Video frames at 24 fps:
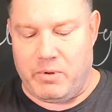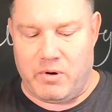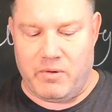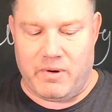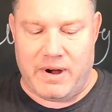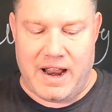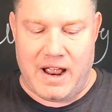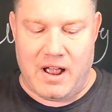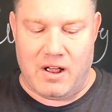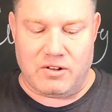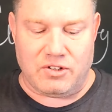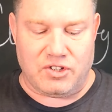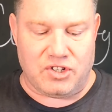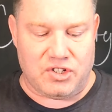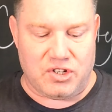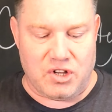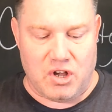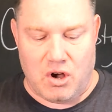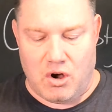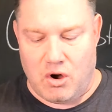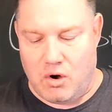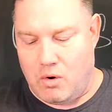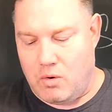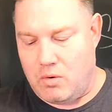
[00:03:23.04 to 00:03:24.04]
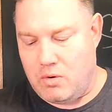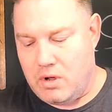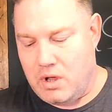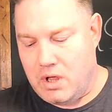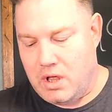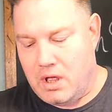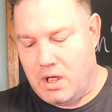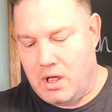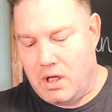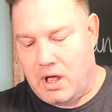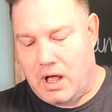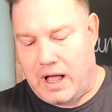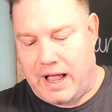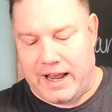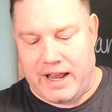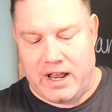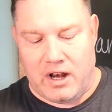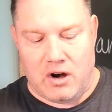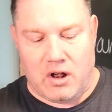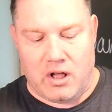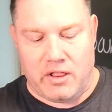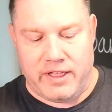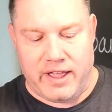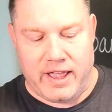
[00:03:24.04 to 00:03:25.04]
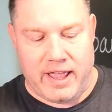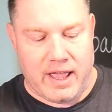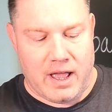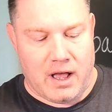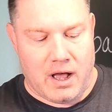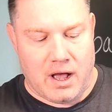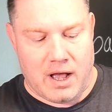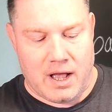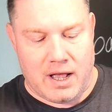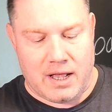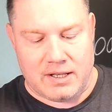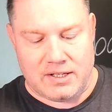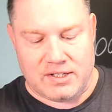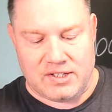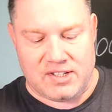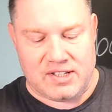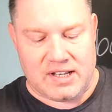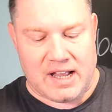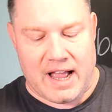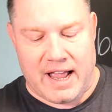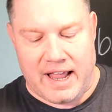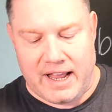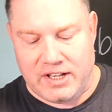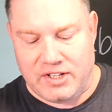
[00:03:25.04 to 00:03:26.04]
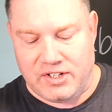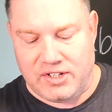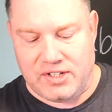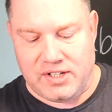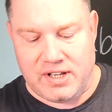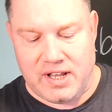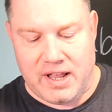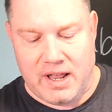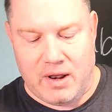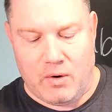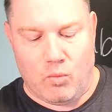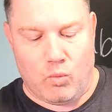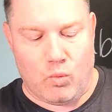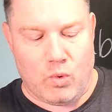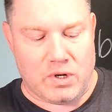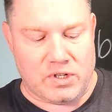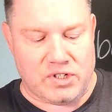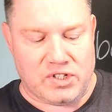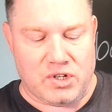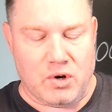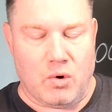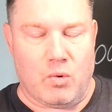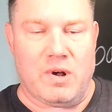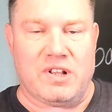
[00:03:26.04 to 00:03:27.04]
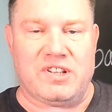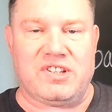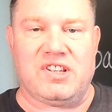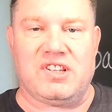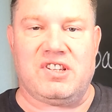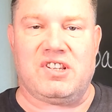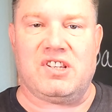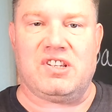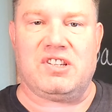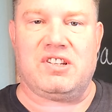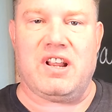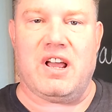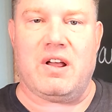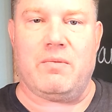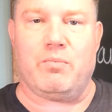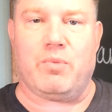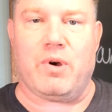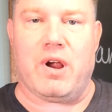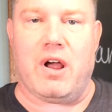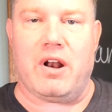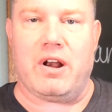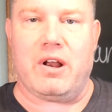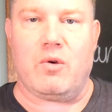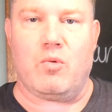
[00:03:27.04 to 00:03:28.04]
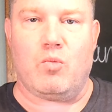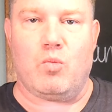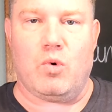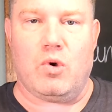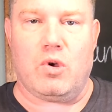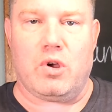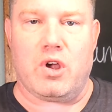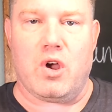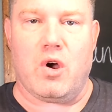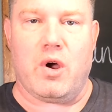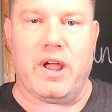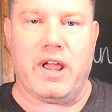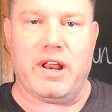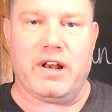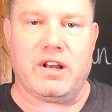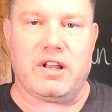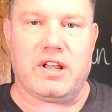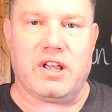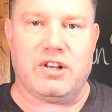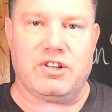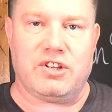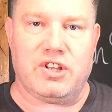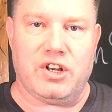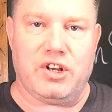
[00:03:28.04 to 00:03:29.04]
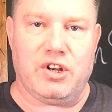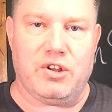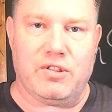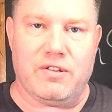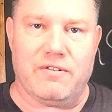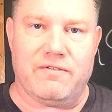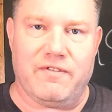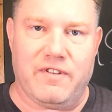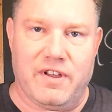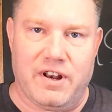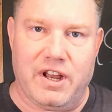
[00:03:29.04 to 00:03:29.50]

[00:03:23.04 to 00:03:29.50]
it around so I get all the sides. And so once this is done browning, we'll go ahead and continue the